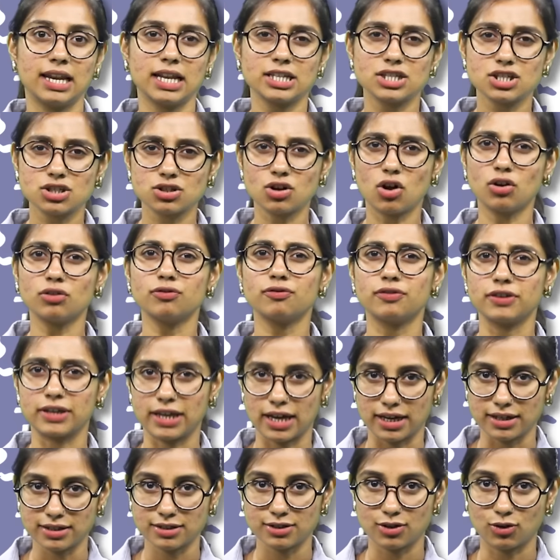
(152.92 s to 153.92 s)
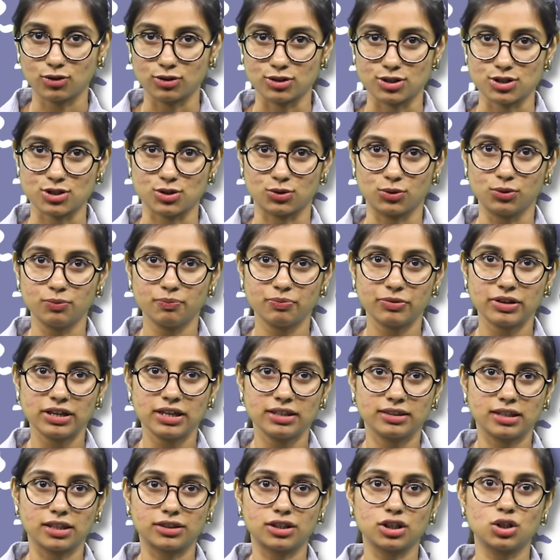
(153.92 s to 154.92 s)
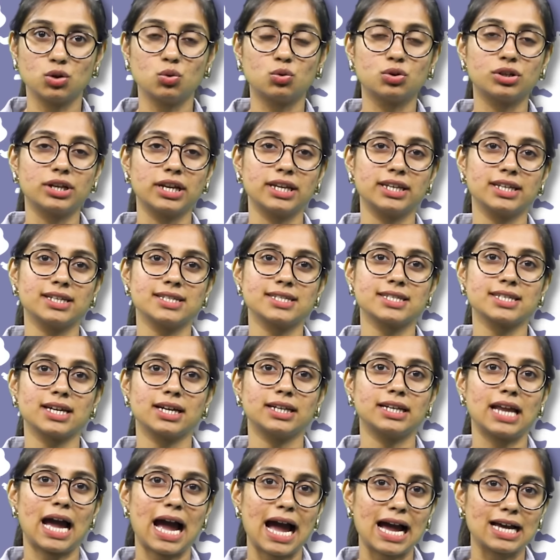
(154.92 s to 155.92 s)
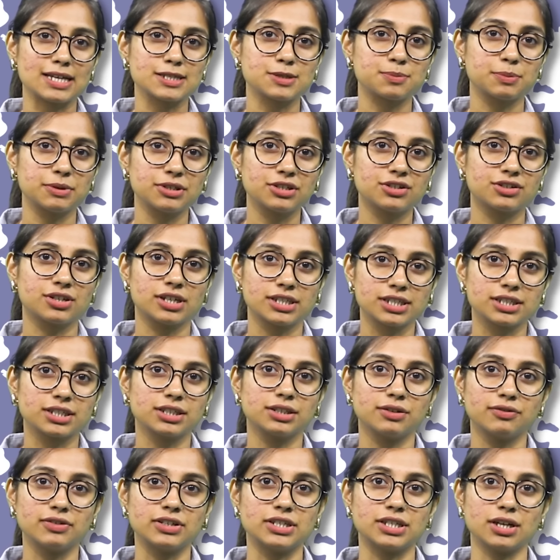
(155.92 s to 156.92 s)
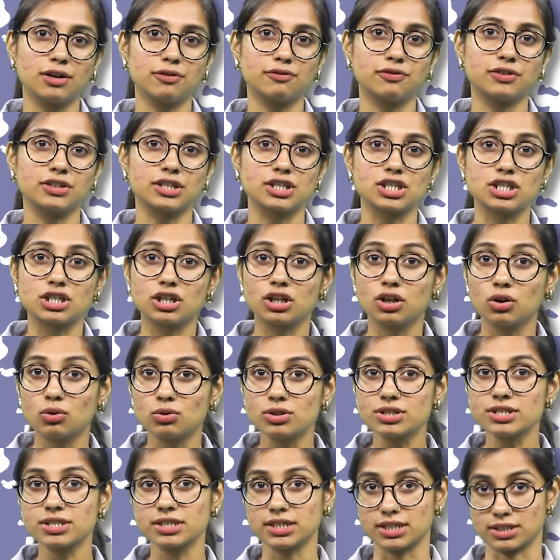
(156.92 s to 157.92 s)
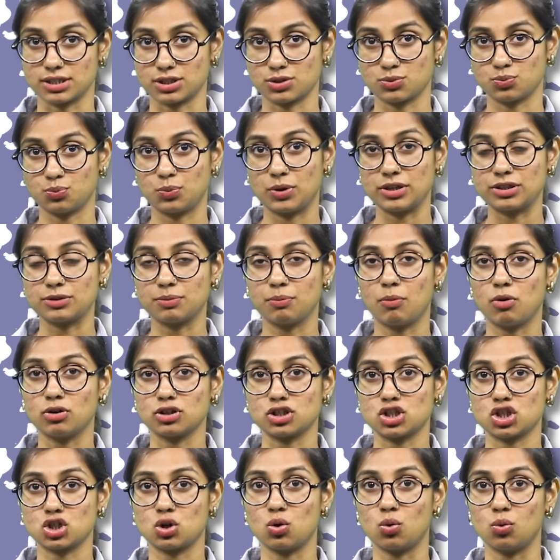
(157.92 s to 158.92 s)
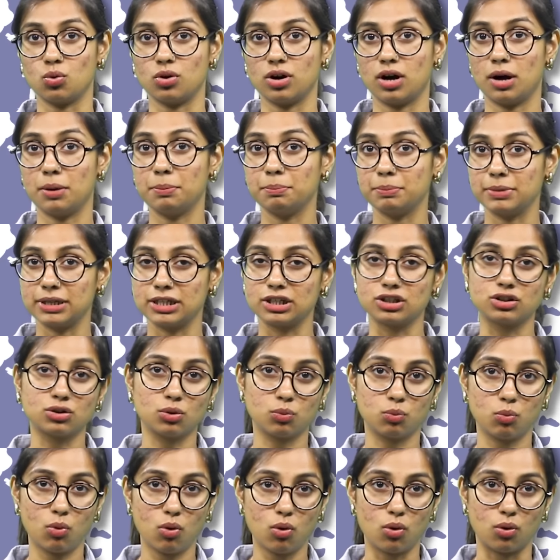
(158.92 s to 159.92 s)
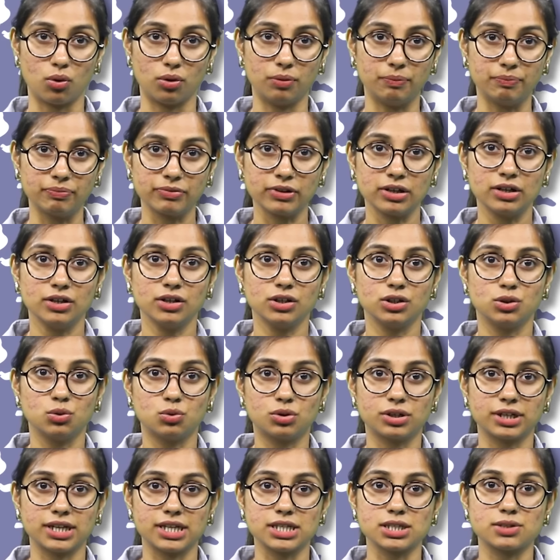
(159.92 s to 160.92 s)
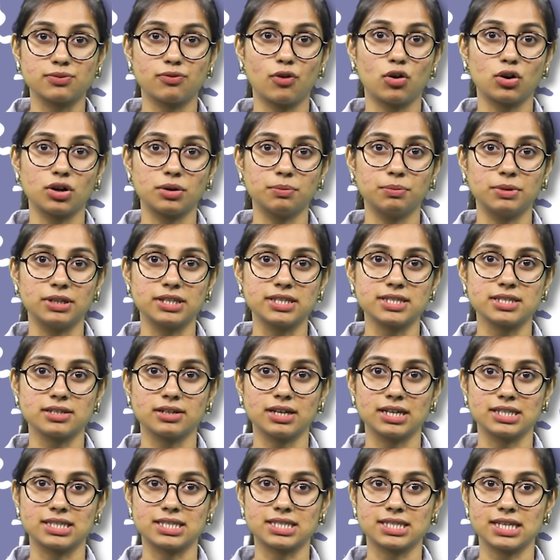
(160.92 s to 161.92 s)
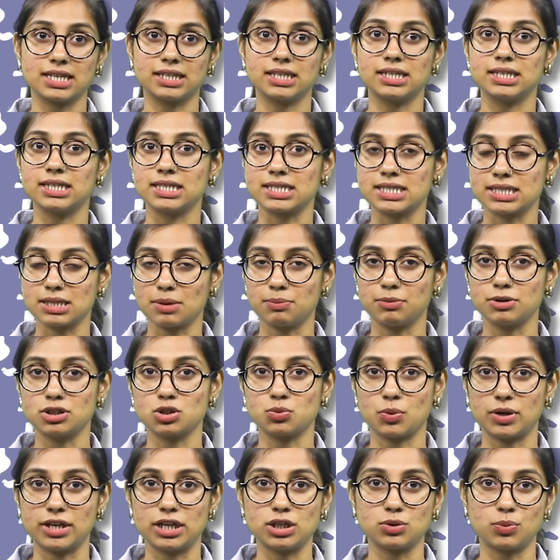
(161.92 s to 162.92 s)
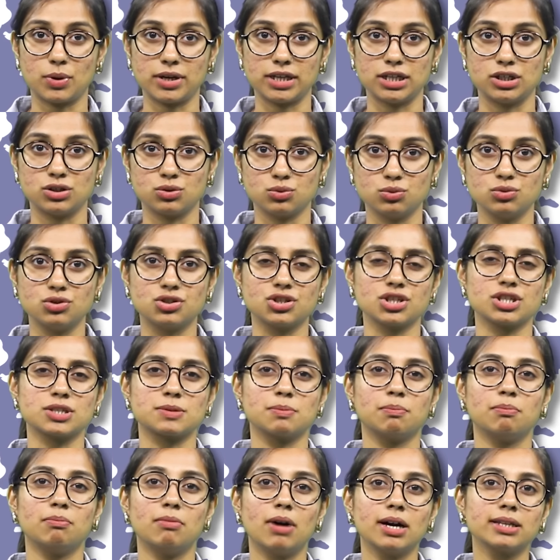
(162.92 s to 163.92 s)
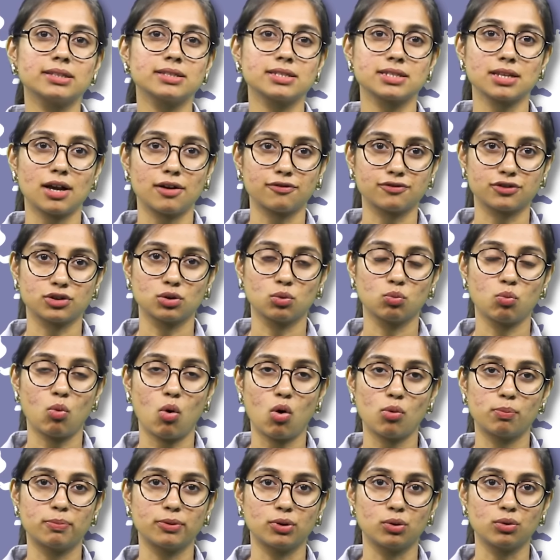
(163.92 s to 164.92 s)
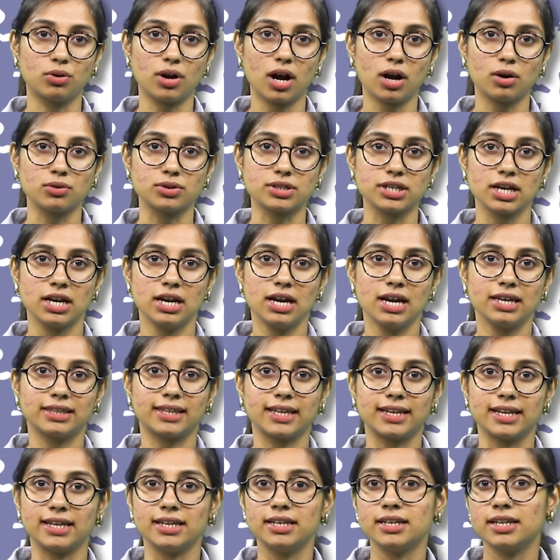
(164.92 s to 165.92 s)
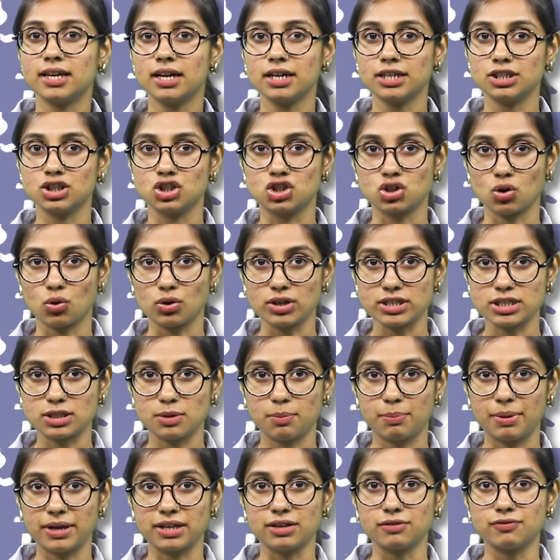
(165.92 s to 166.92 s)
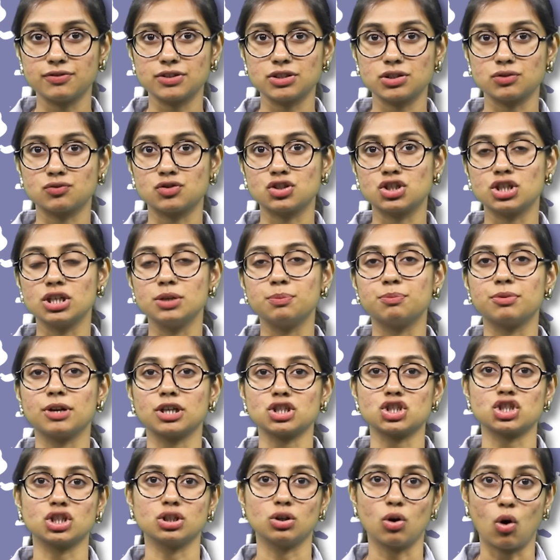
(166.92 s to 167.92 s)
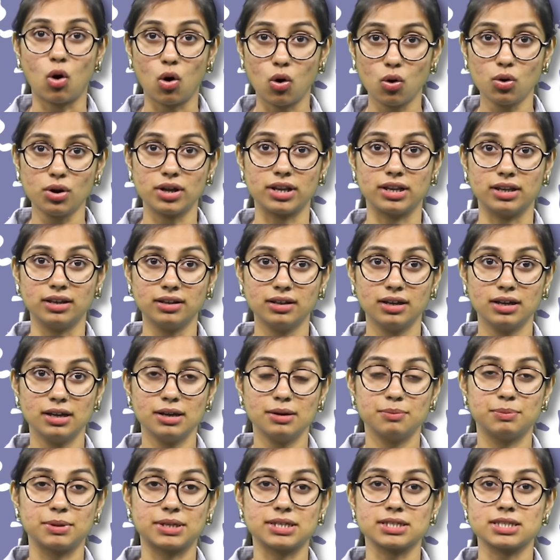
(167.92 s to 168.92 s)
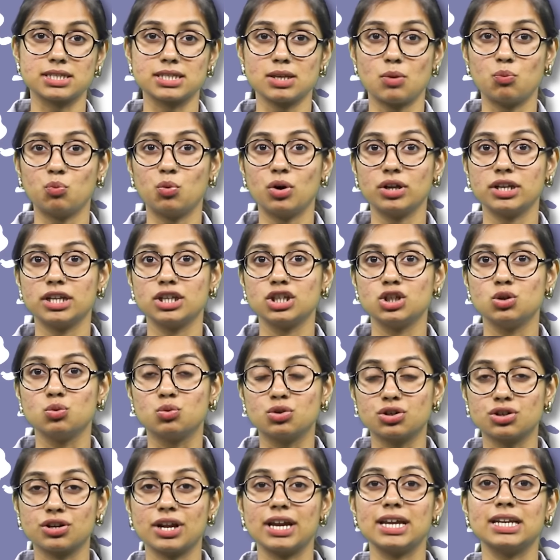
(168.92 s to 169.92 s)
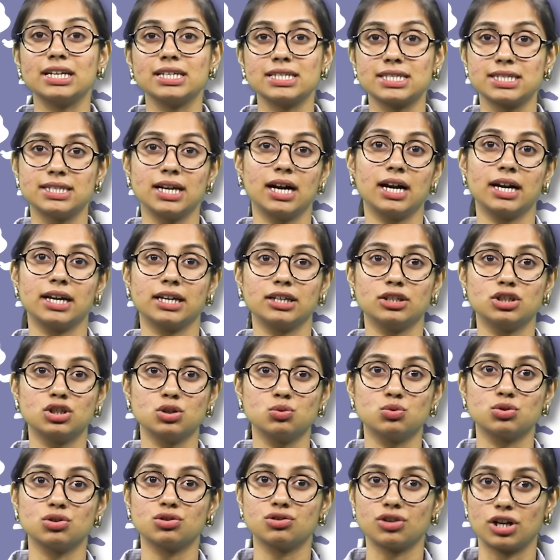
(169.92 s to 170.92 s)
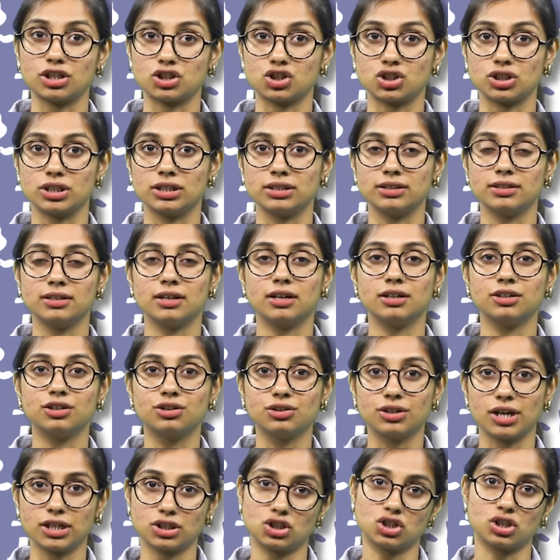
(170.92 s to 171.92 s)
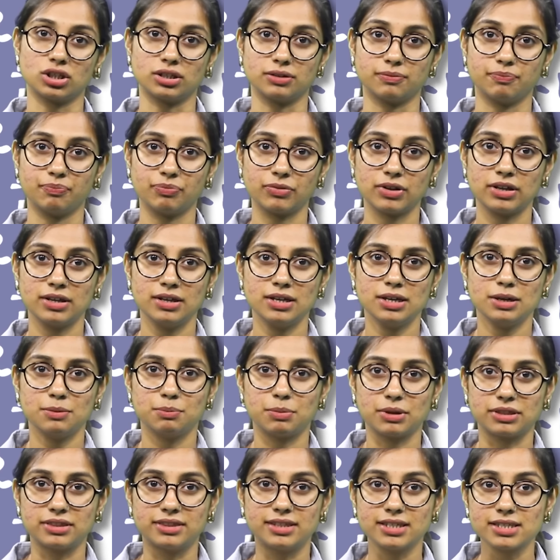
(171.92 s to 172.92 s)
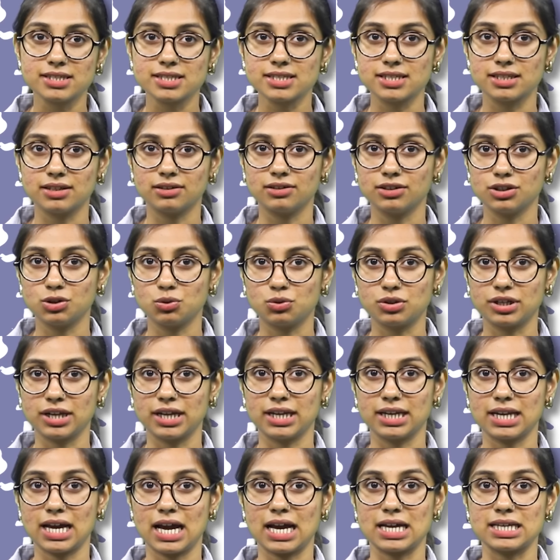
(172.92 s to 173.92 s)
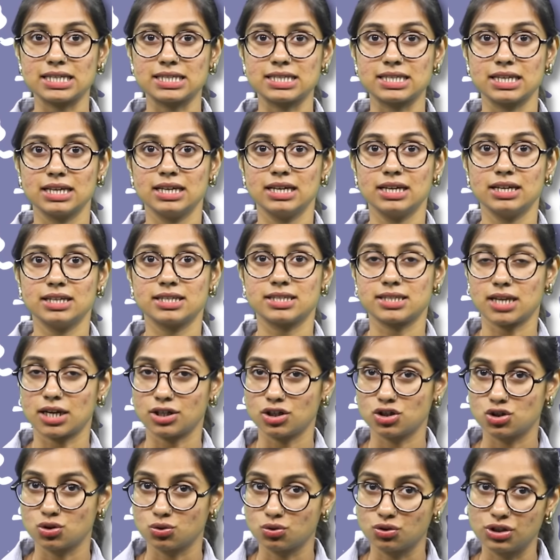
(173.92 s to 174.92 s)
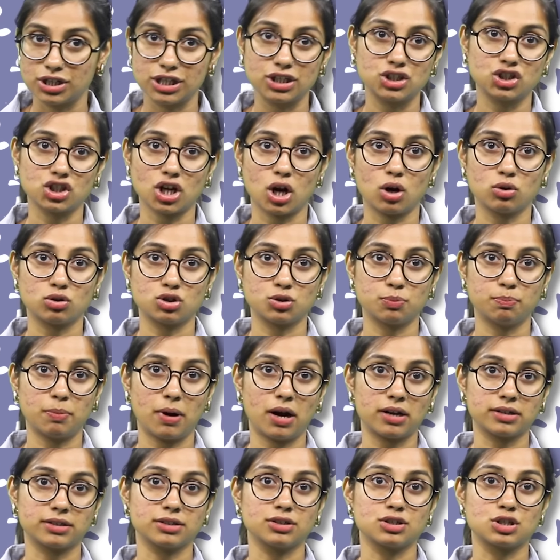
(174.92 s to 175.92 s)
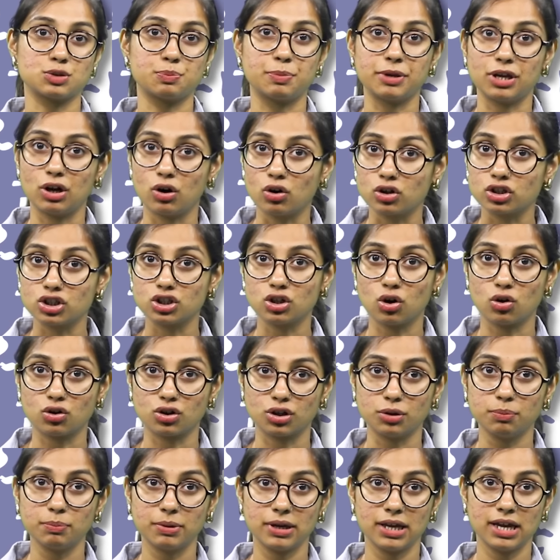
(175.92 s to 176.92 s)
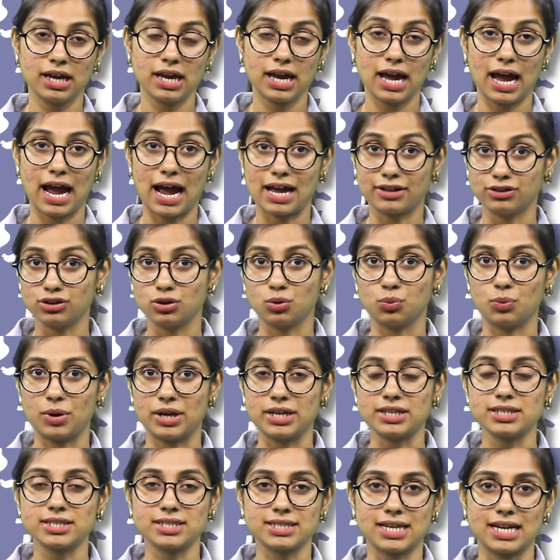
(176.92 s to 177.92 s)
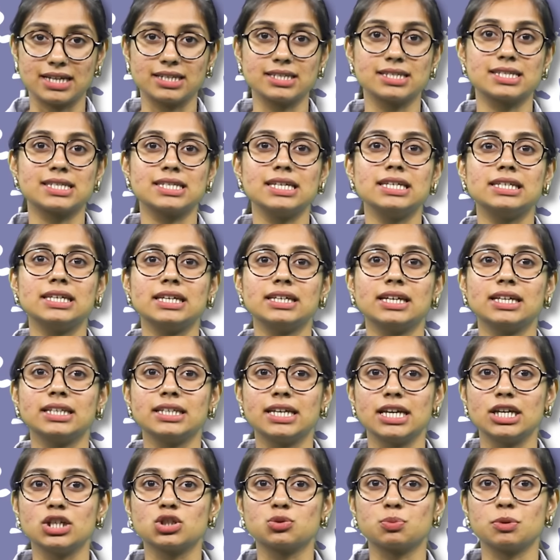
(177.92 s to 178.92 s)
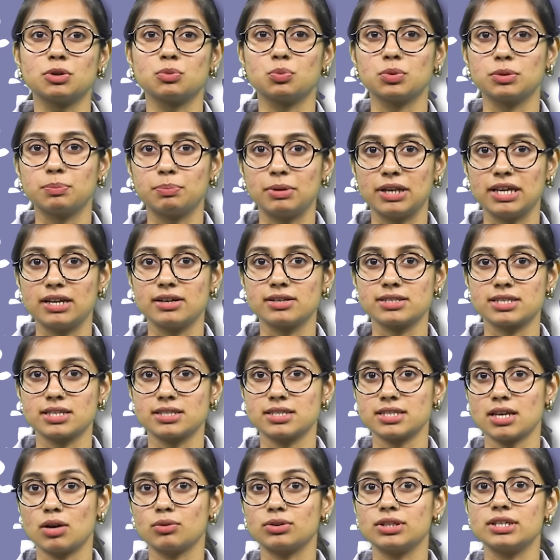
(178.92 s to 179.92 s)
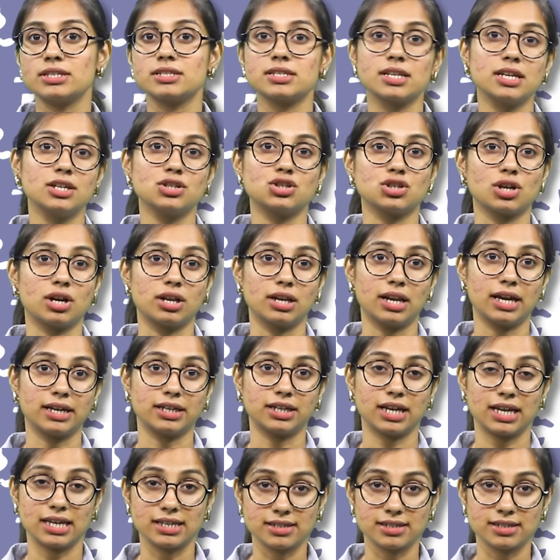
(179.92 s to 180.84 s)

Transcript: Let's not forget also that the Ukrainian side has been critical of India for its closeness with Moscow amid the war. Ukraine's foreign minister had said in December 2022, just months after the war broke out, that India enjoys the benefit of cheap Russian oil because someone in Ukraine is dying due to Russian aggression. But this year, Ukraine has started to reach out to partners beyond Europe and the West and is seeking engagement with players in Southeast Asia like